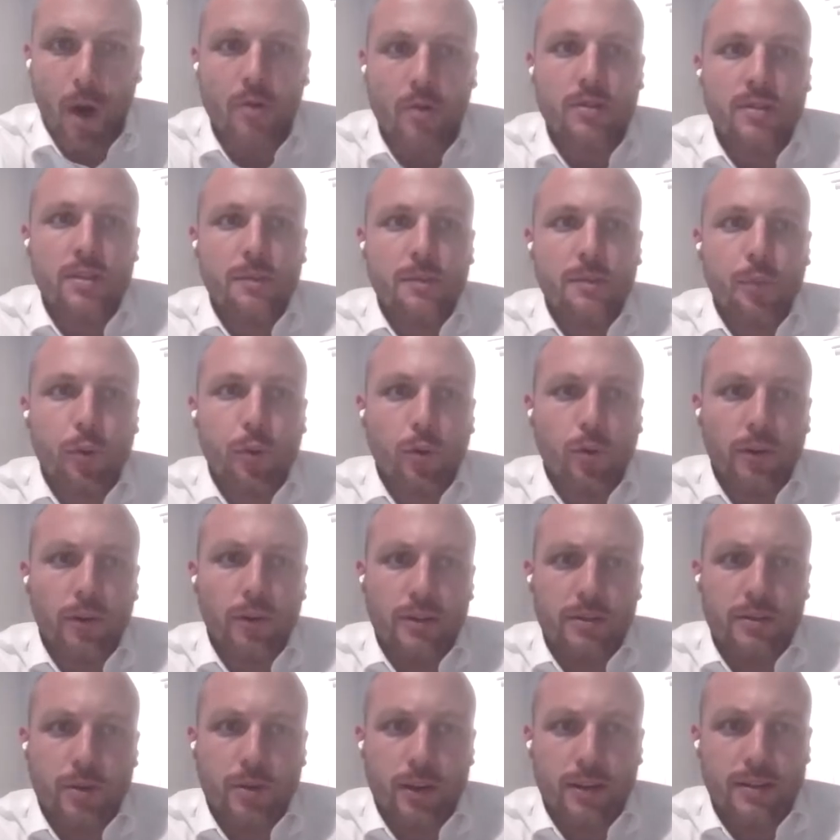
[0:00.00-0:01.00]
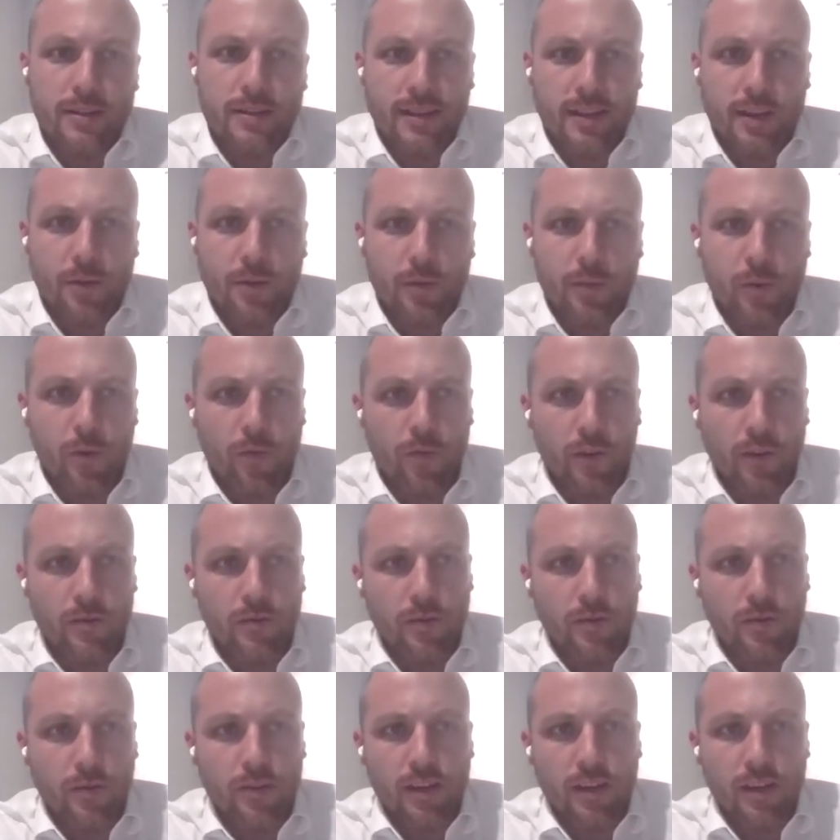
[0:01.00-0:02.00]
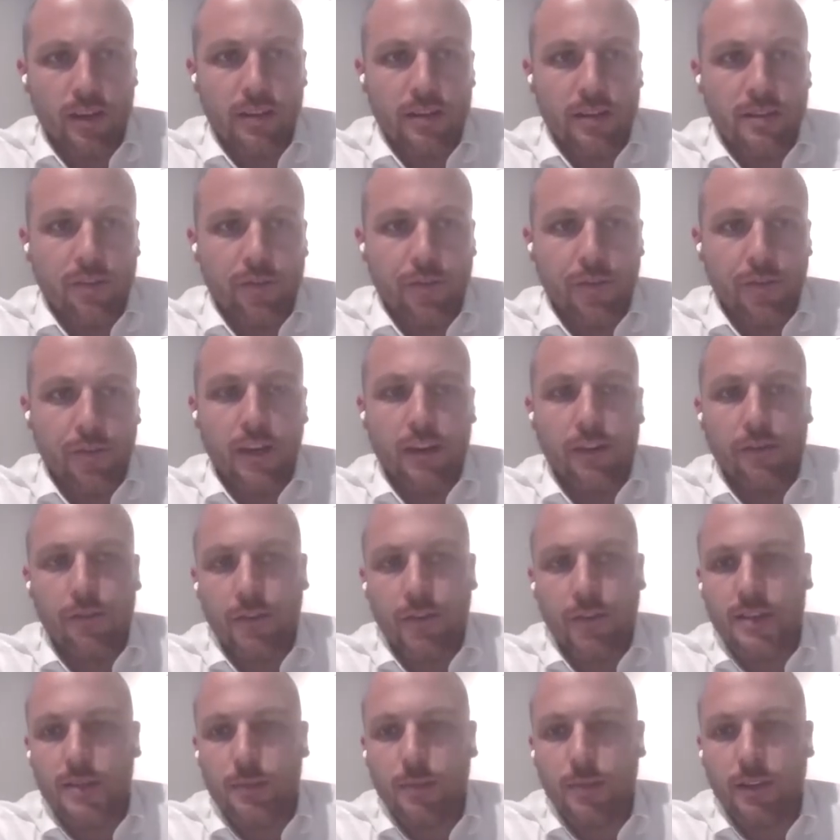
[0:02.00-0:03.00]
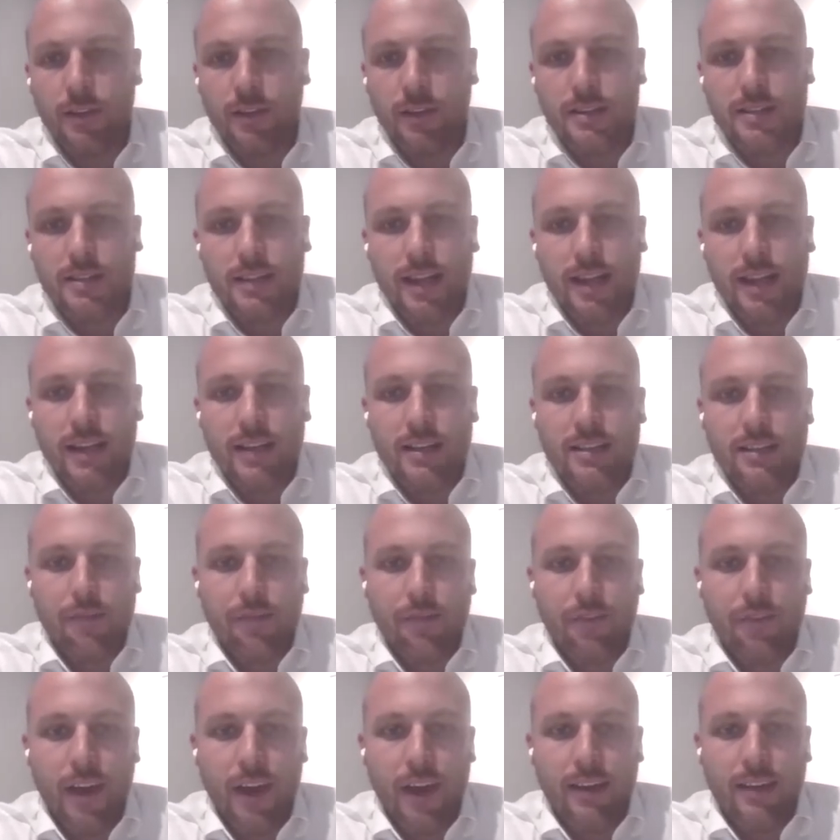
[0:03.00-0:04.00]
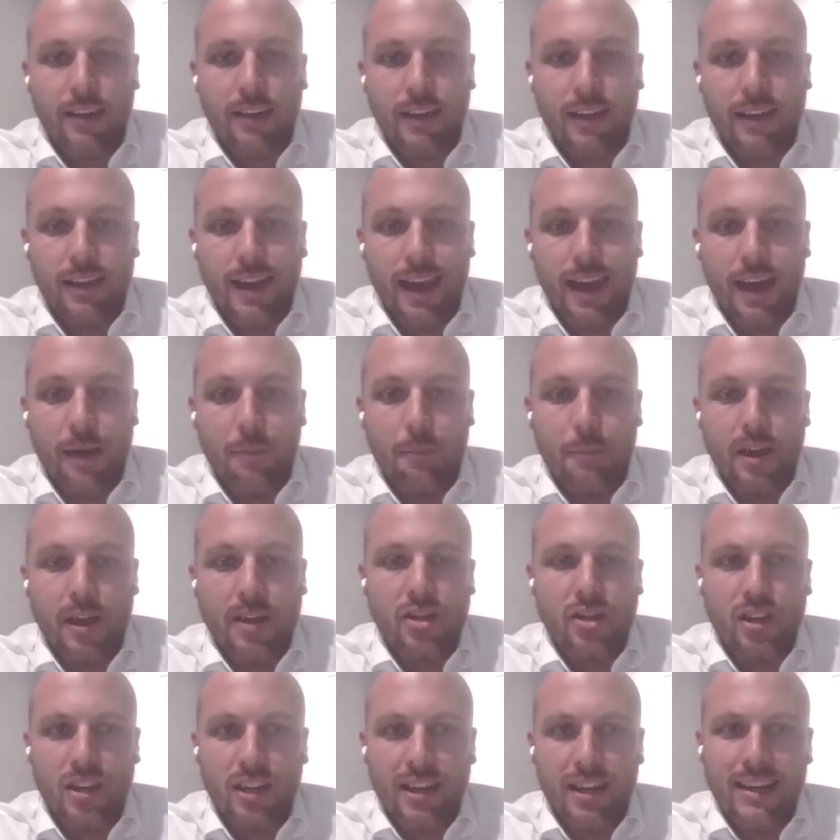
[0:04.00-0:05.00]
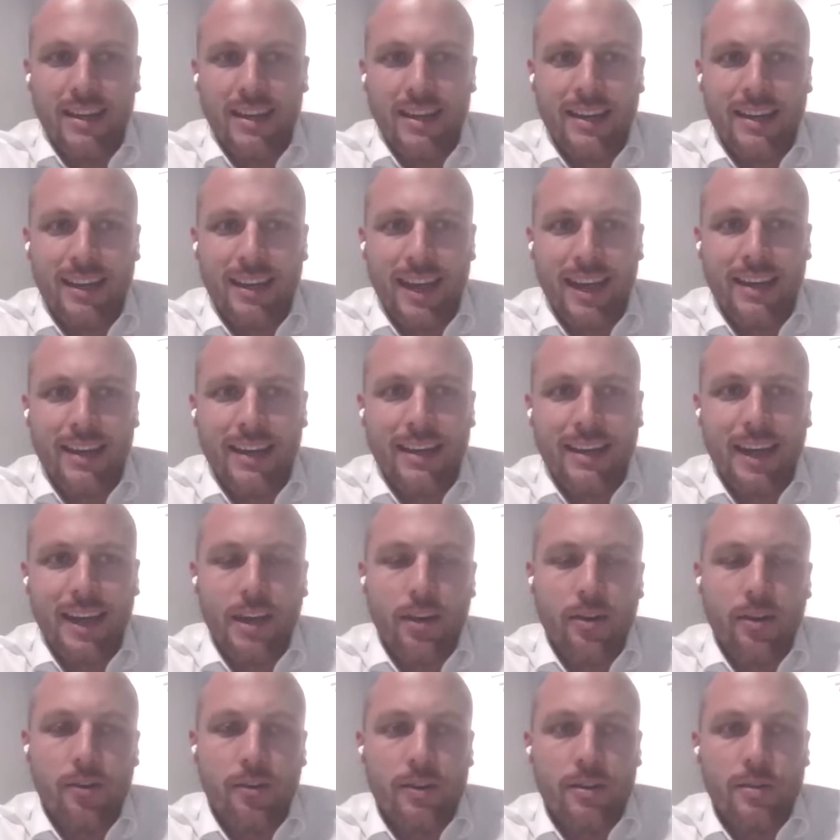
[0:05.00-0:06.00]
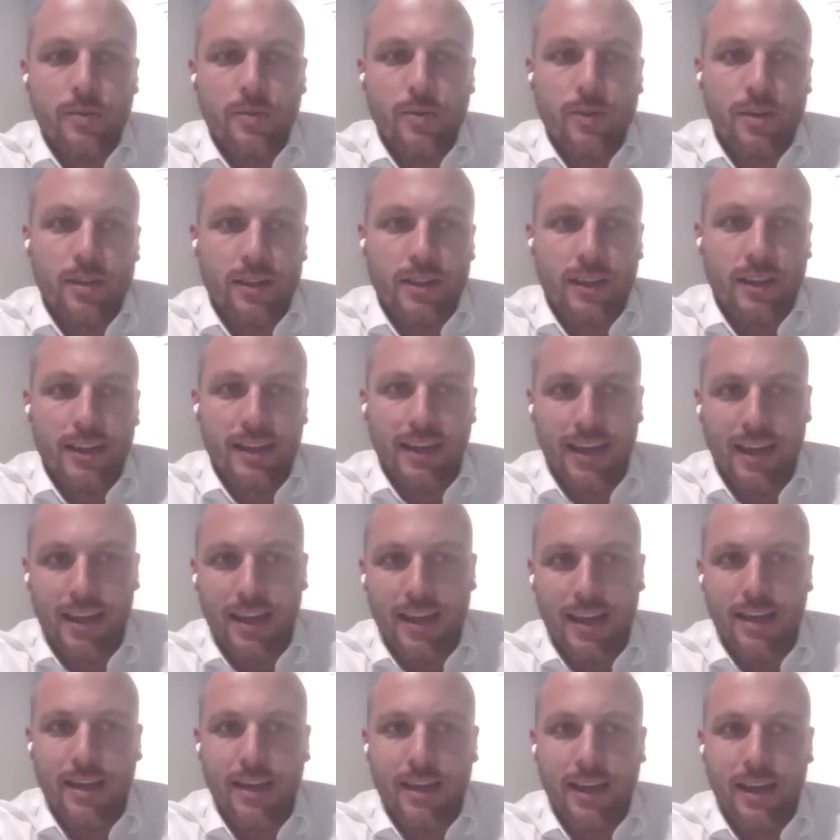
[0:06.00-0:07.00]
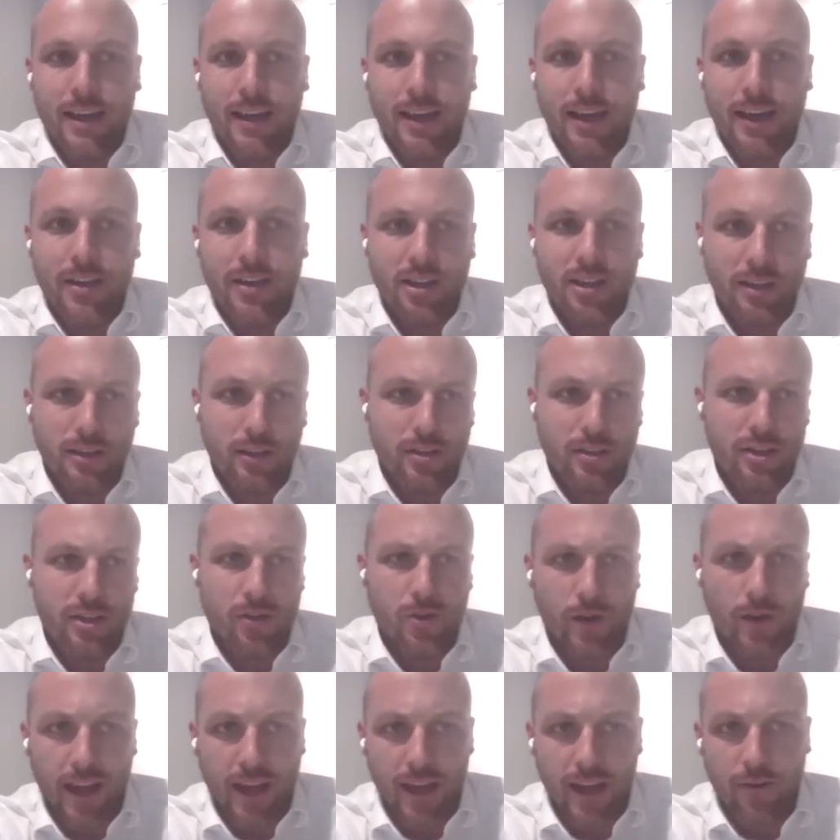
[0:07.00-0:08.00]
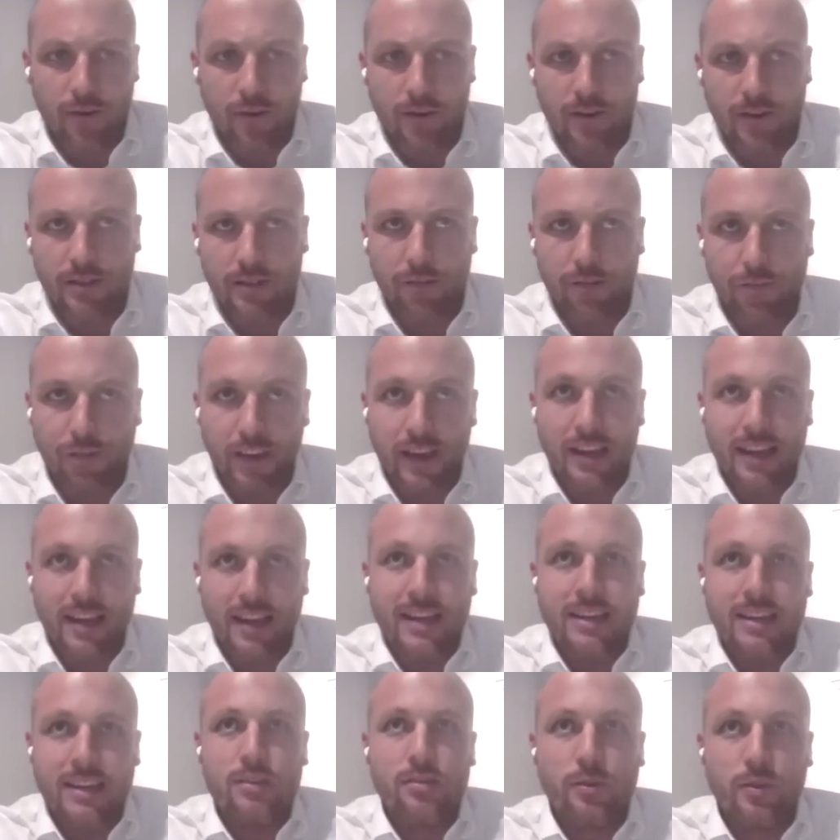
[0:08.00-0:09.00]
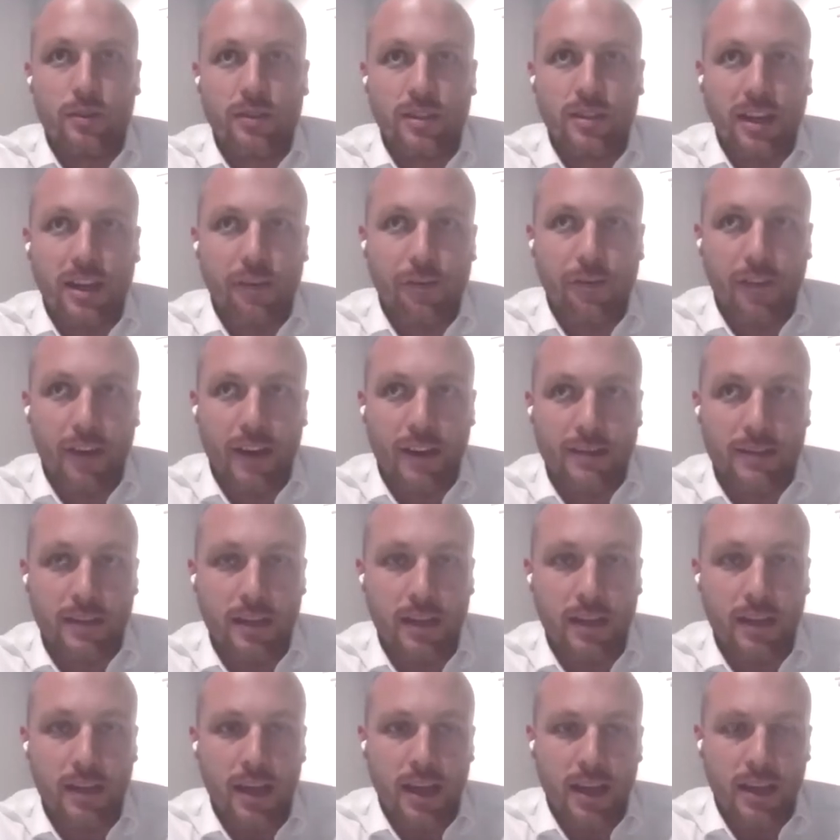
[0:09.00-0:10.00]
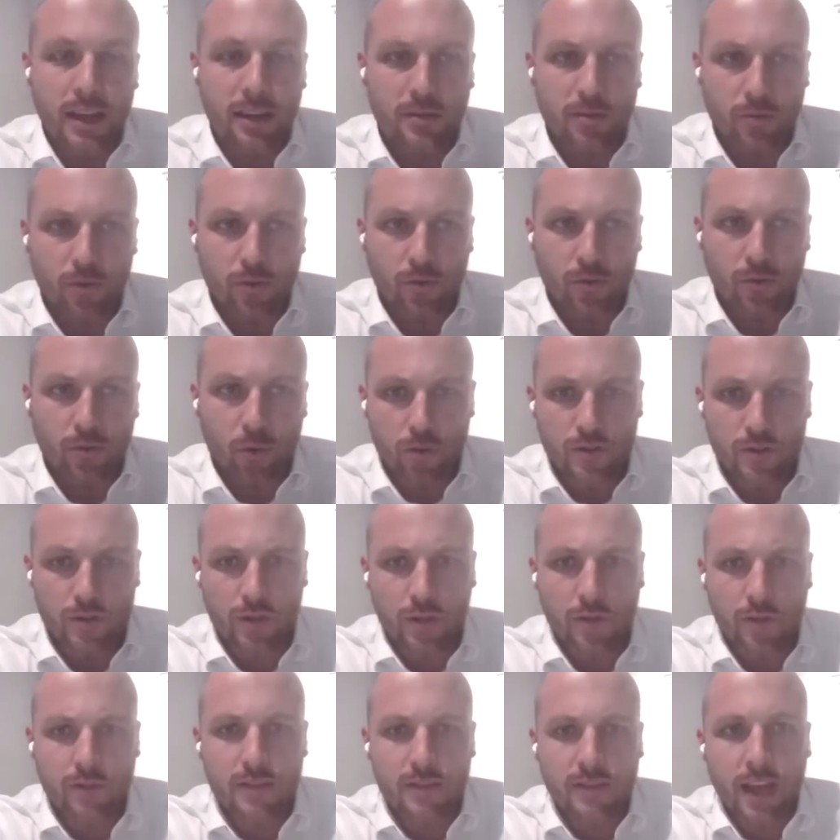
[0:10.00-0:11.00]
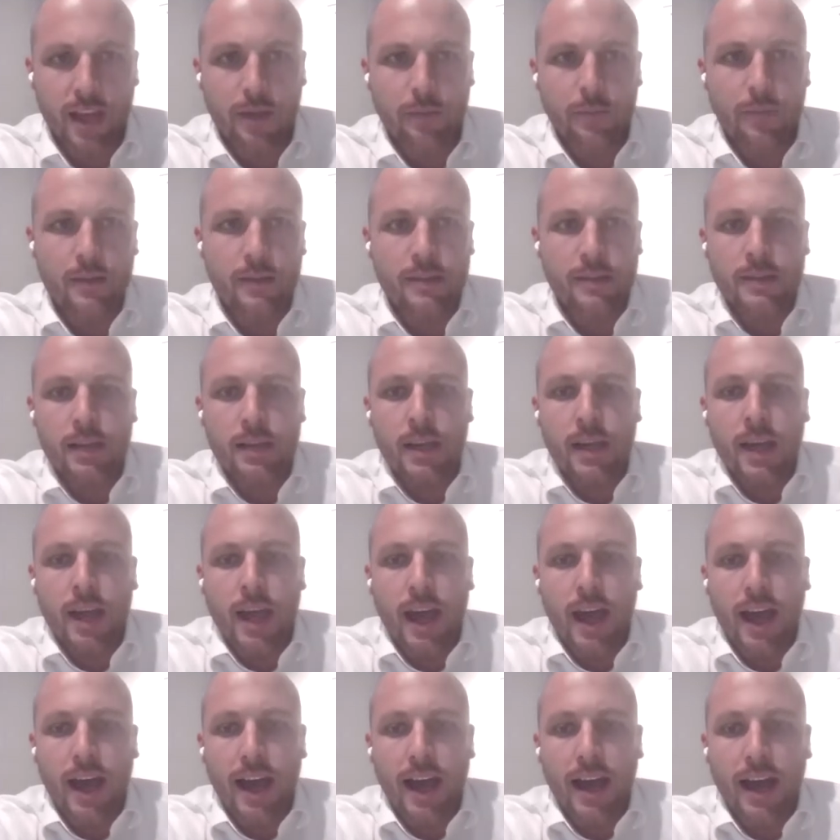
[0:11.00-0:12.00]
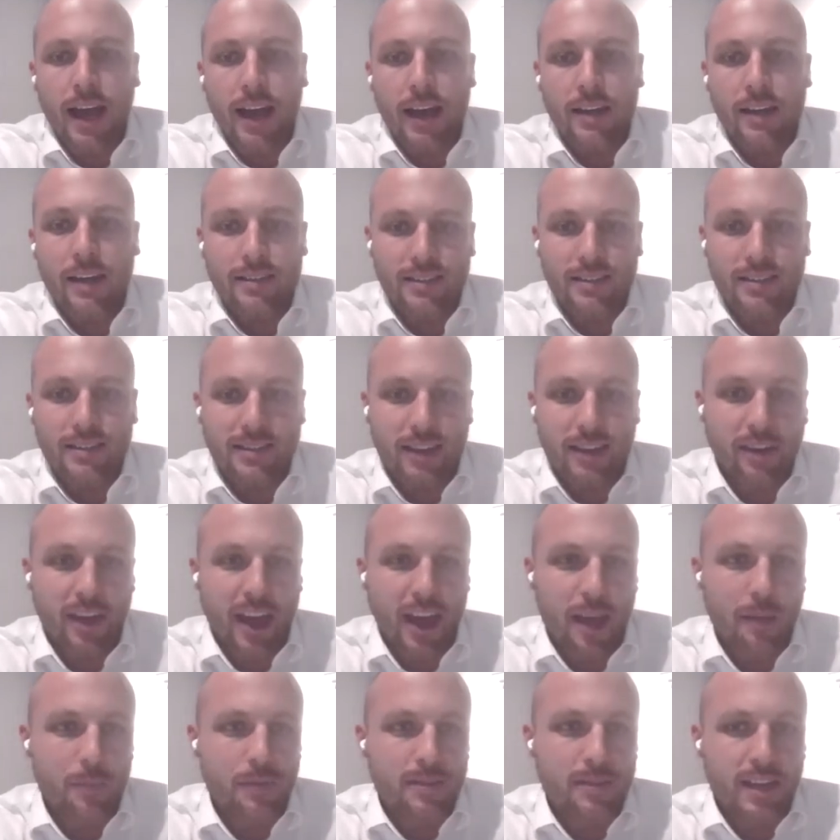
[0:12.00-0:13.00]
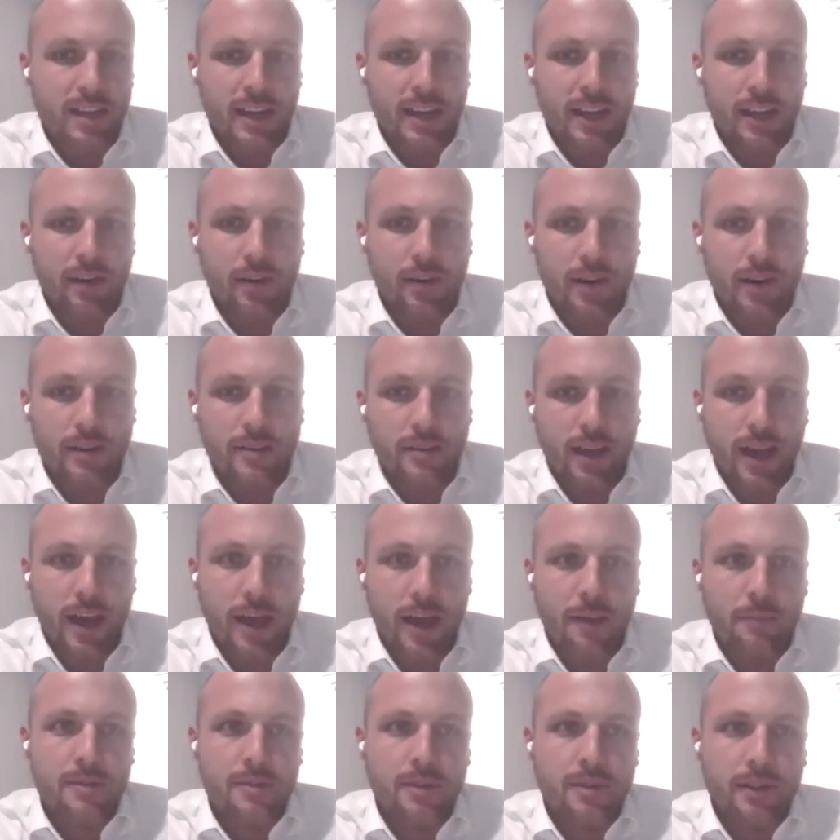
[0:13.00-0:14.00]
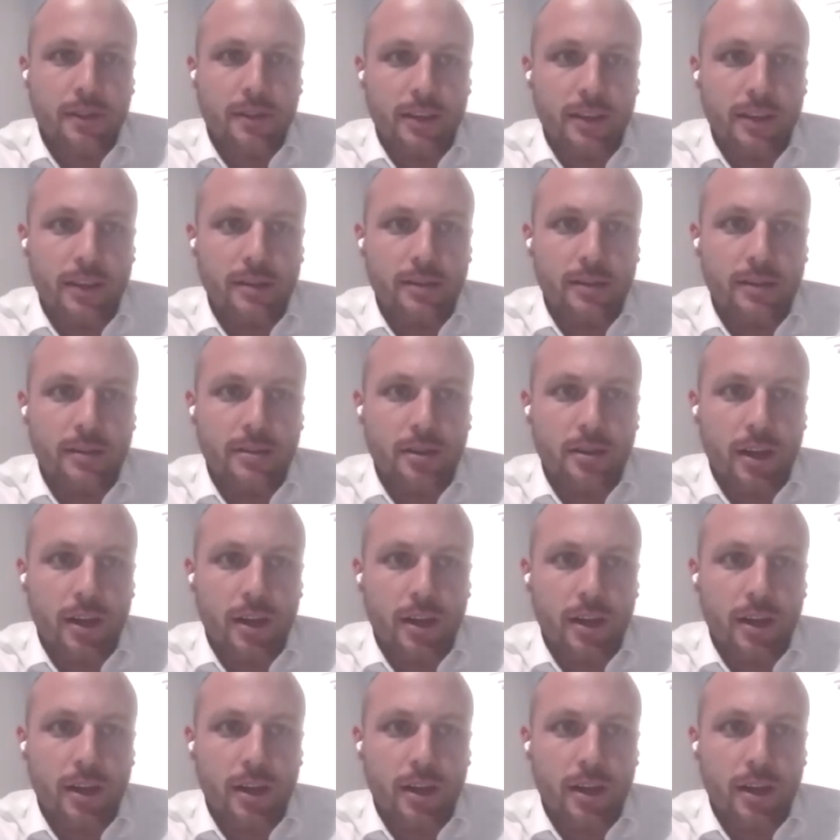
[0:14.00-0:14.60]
most importantly to us, seeing we're moving to a definitive feasibility study, is the fact that our measured and indicated categories, which are the key geological categories that feed into a DFS and into an ore reserve statement, is a 78% increase. So absolutely